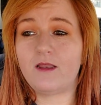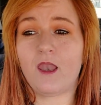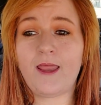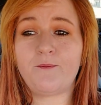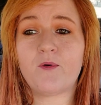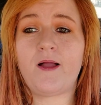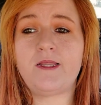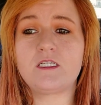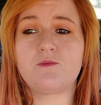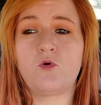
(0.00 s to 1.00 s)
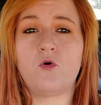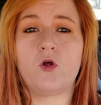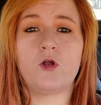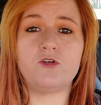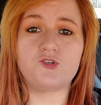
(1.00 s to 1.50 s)
Lane Bryant's
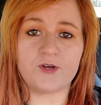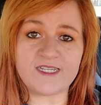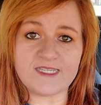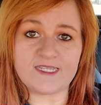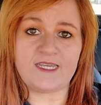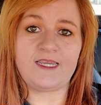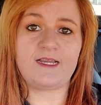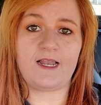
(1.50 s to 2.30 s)
more dressy,